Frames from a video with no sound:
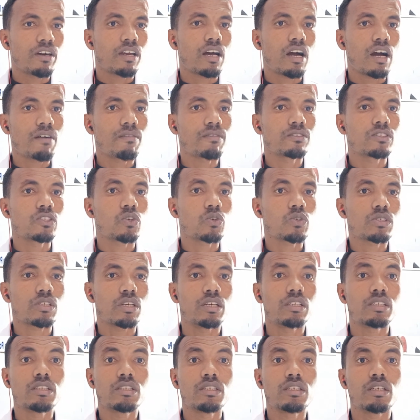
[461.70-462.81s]
have source
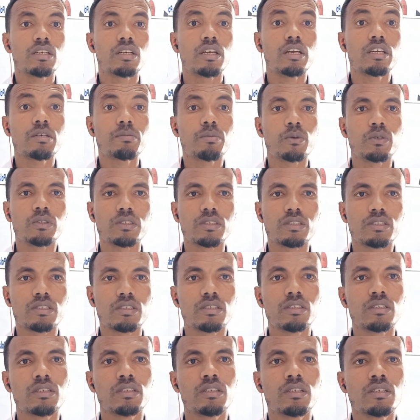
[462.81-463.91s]
and endpoints.
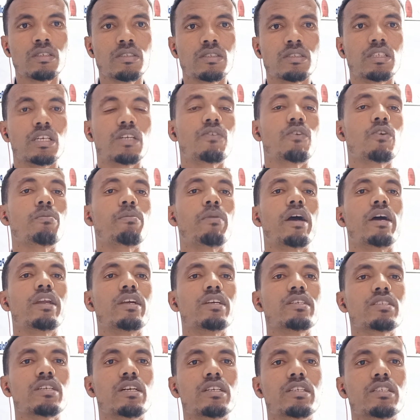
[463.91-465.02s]
Therefore, by
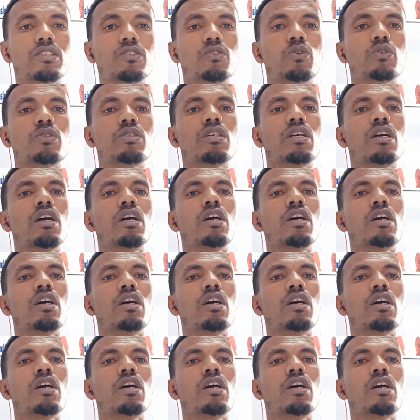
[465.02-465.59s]
understanding those